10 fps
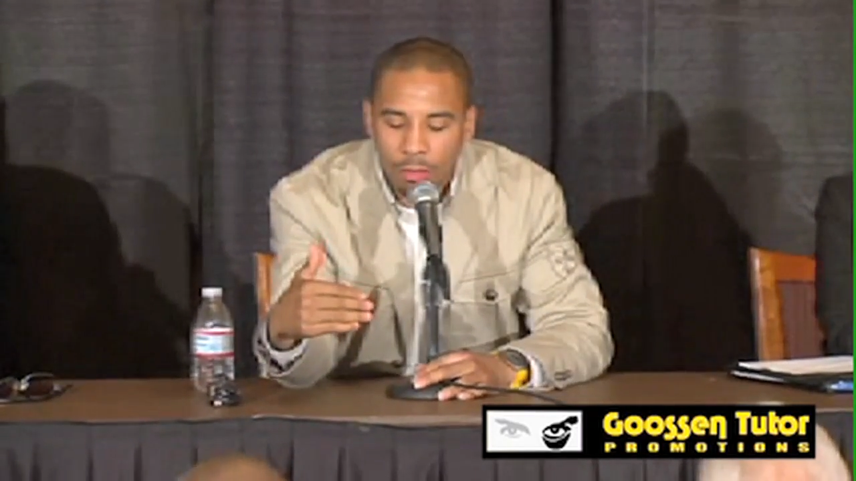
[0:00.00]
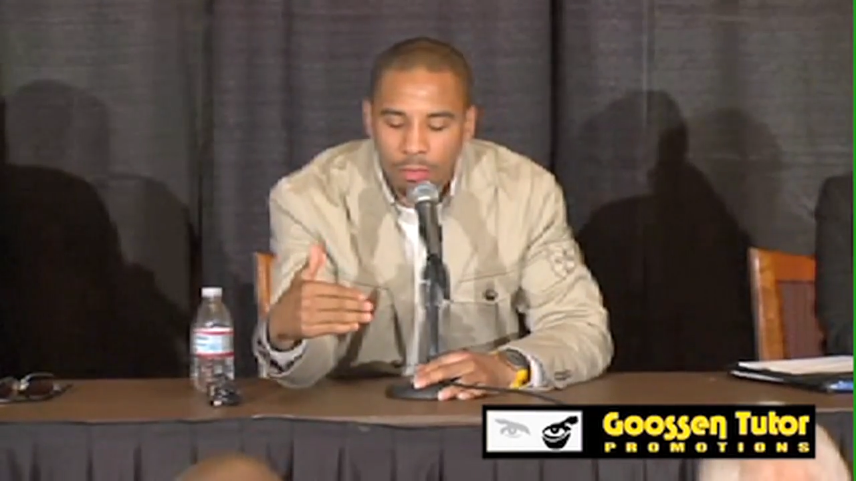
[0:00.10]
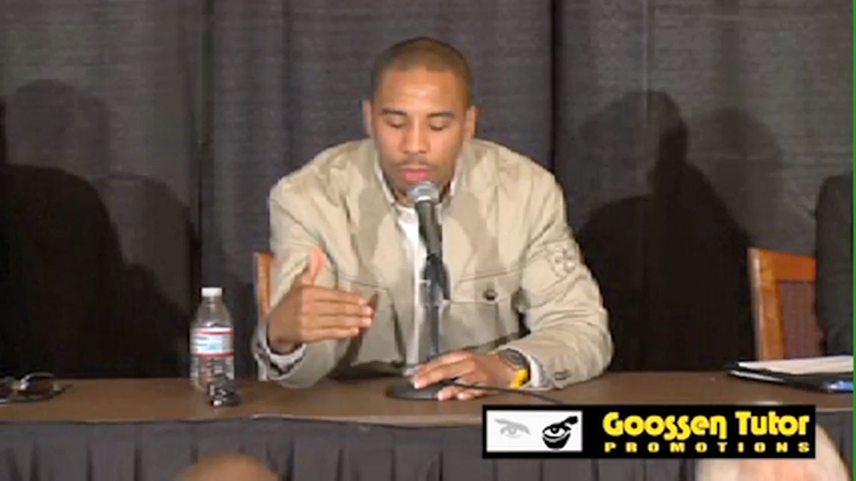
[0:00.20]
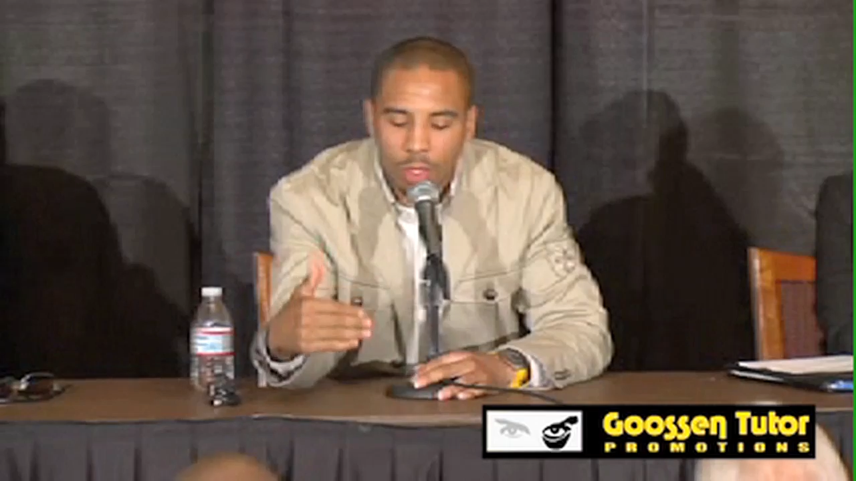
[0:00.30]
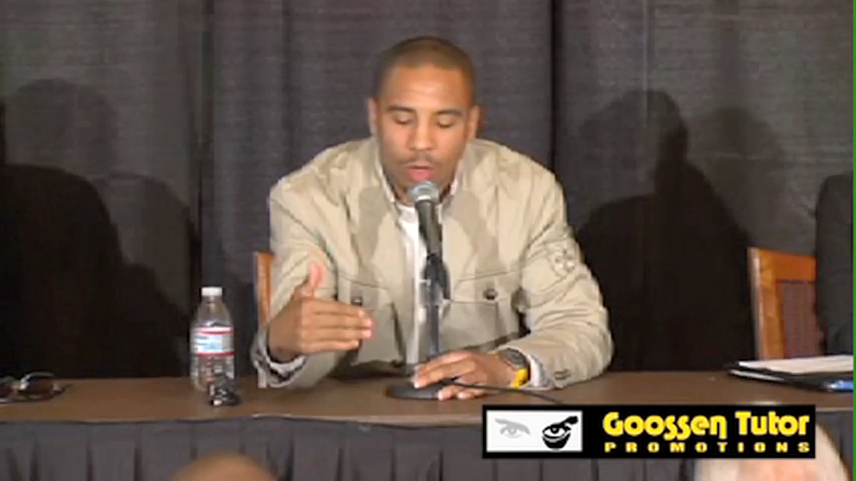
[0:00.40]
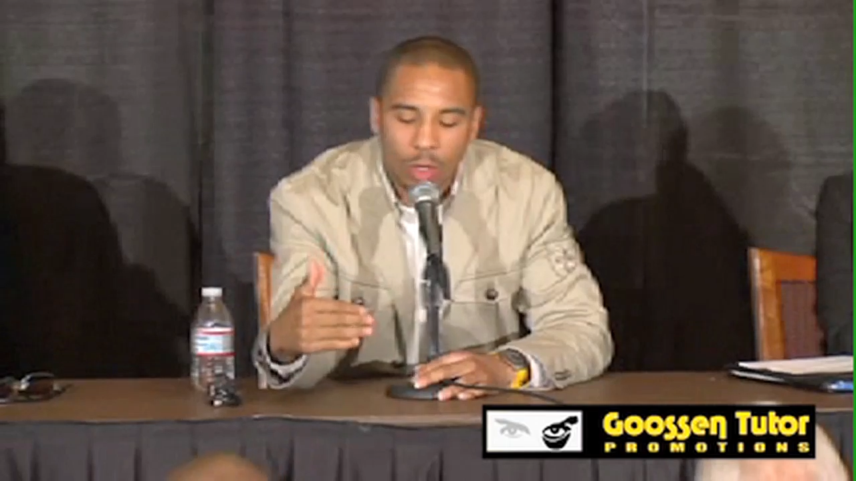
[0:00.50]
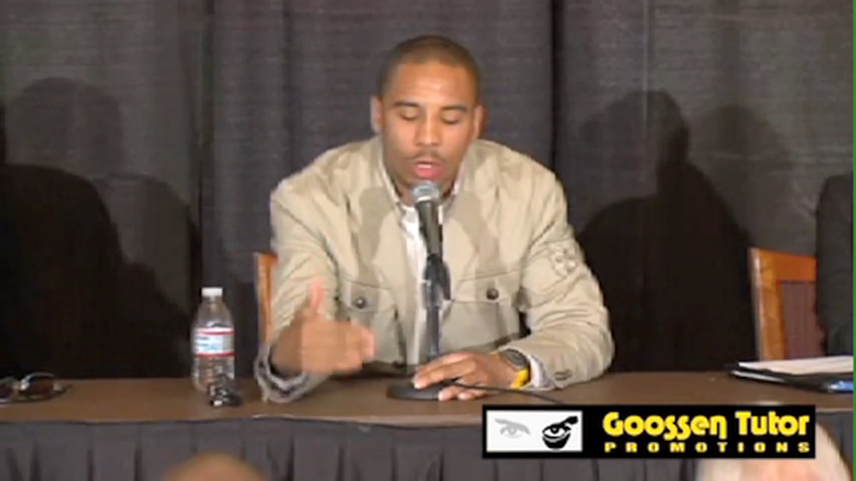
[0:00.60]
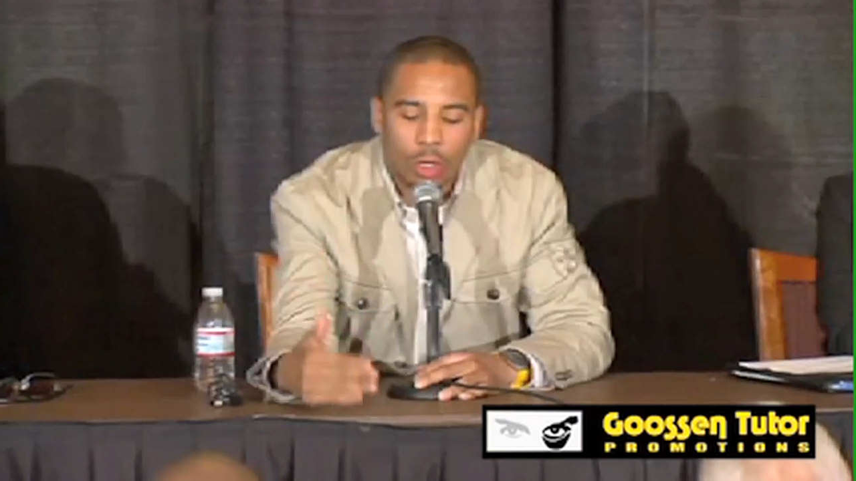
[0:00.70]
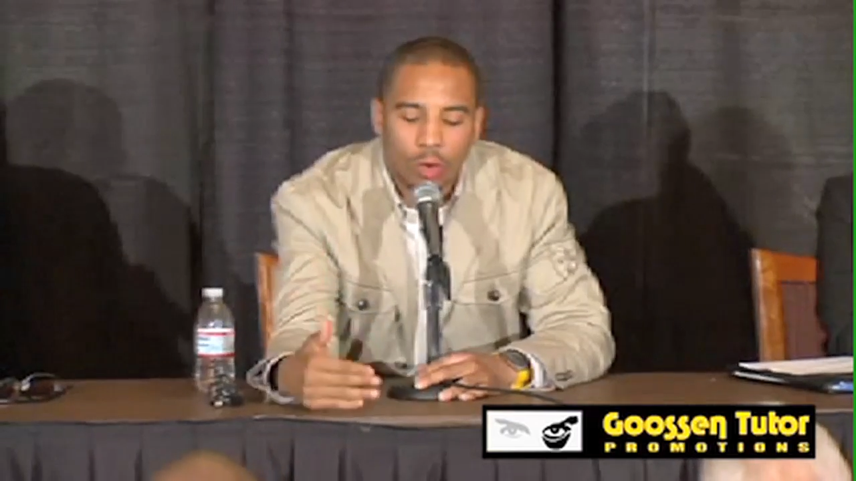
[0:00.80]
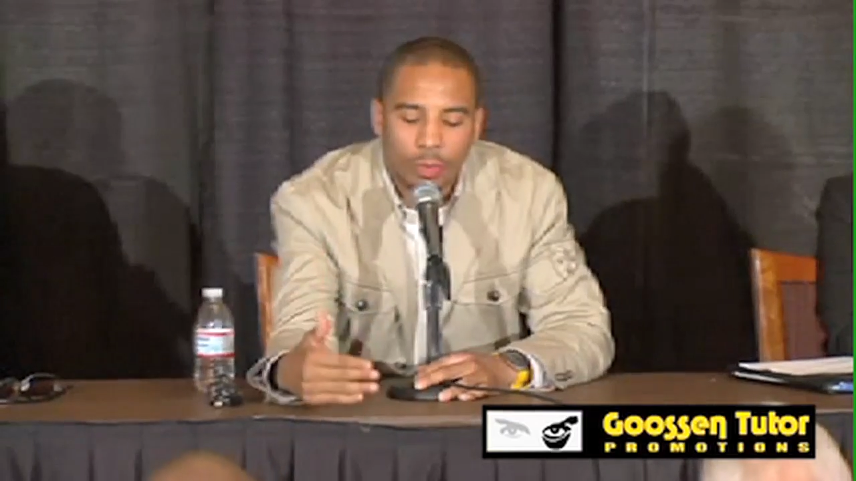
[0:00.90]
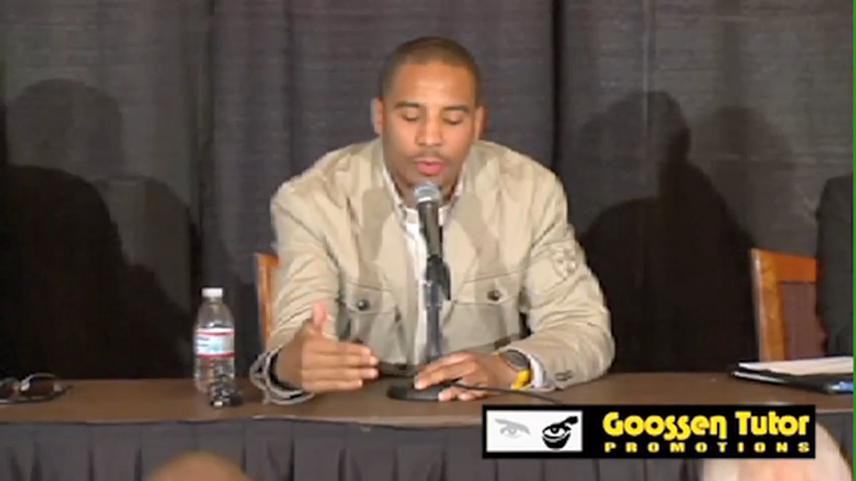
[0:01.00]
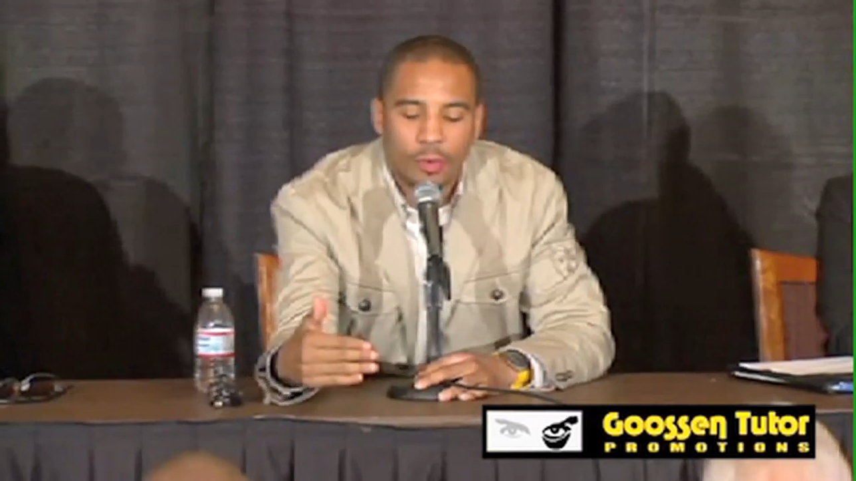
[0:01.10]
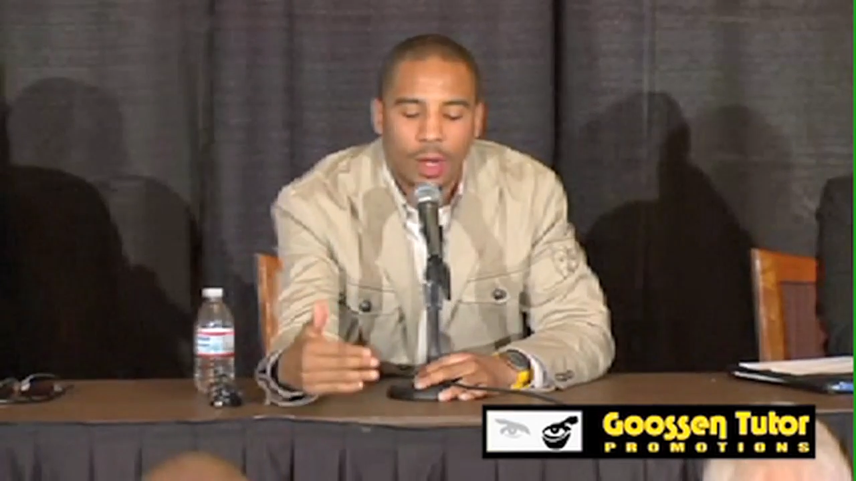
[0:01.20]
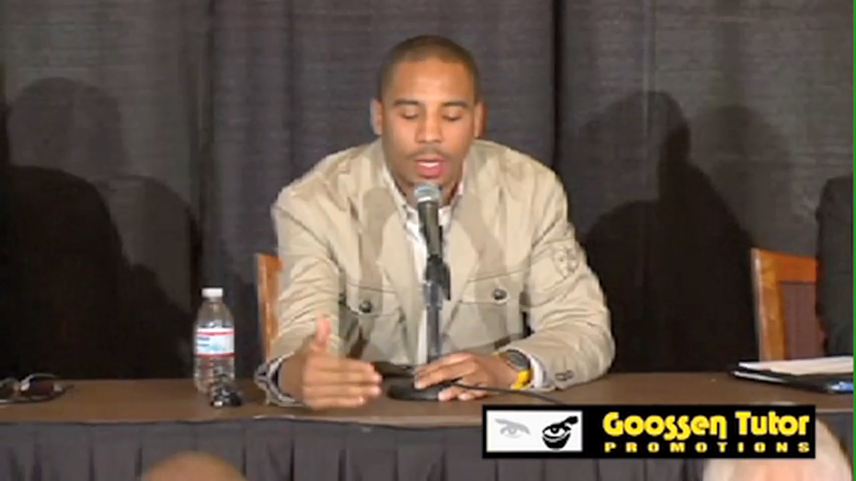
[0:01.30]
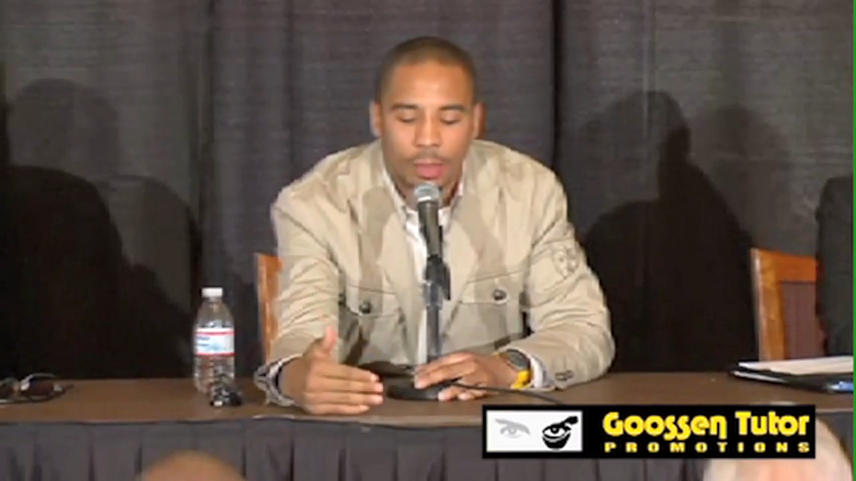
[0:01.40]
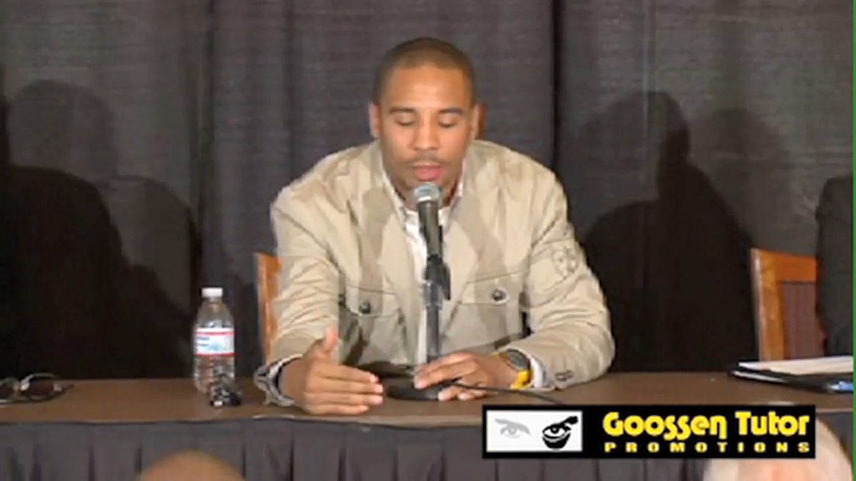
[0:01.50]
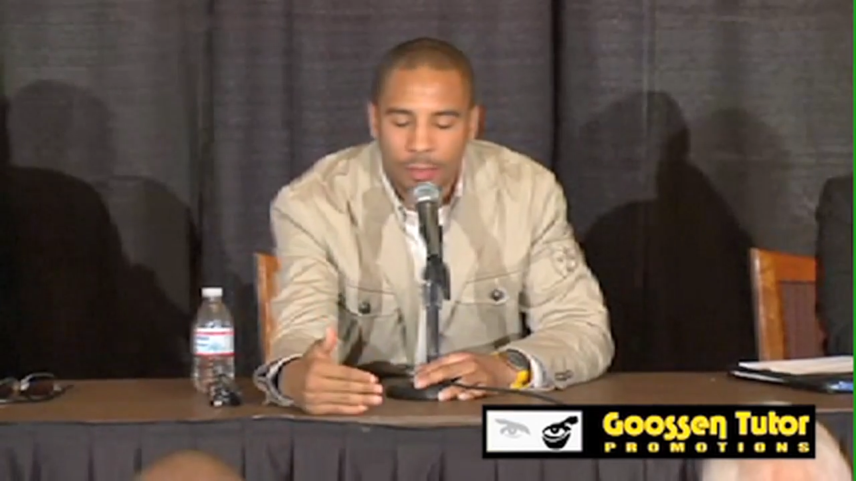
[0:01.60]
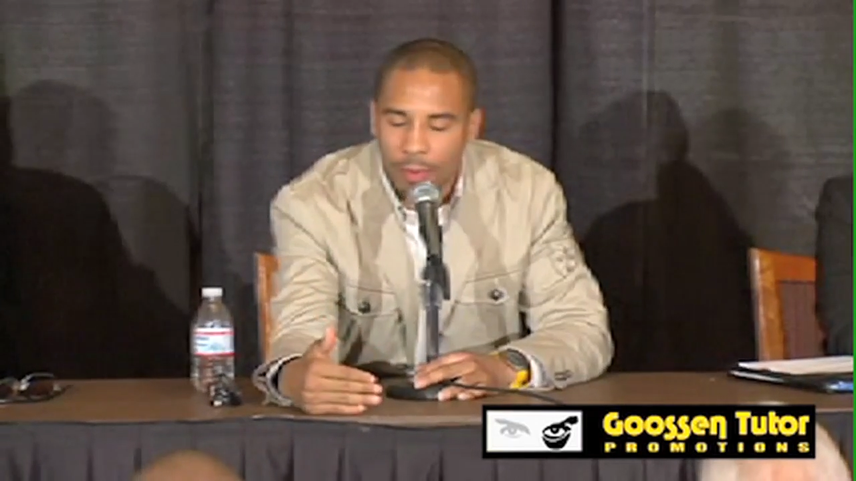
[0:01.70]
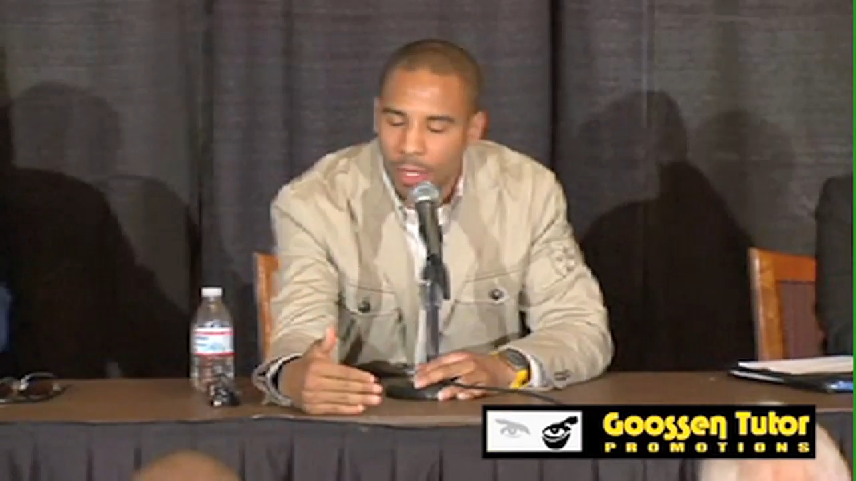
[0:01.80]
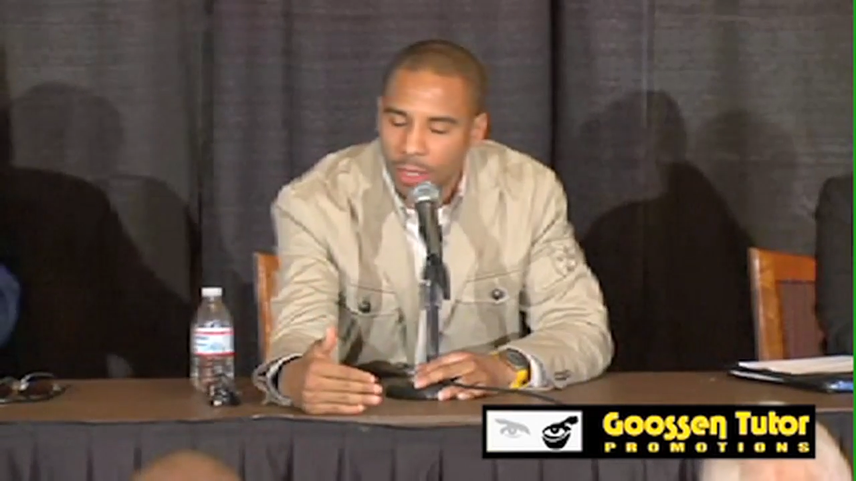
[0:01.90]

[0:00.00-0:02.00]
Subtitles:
put on a cloak before I come into press